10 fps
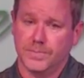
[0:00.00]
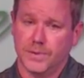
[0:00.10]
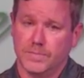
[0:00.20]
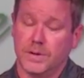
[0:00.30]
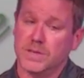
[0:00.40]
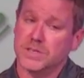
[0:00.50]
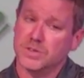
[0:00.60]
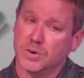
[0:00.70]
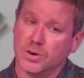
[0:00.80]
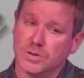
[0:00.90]
but it
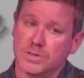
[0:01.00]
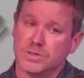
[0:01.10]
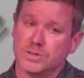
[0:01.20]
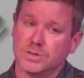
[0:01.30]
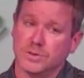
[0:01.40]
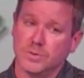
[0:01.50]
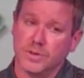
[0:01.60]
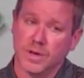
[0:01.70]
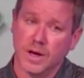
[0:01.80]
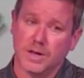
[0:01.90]
starts
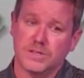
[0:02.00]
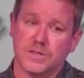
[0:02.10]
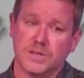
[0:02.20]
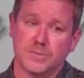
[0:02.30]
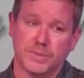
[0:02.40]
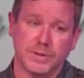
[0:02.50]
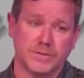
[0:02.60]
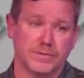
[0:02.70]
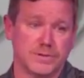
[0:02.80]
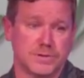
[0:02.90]
with us as
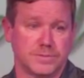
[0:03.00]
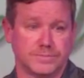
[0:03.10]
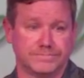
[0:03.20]
believers.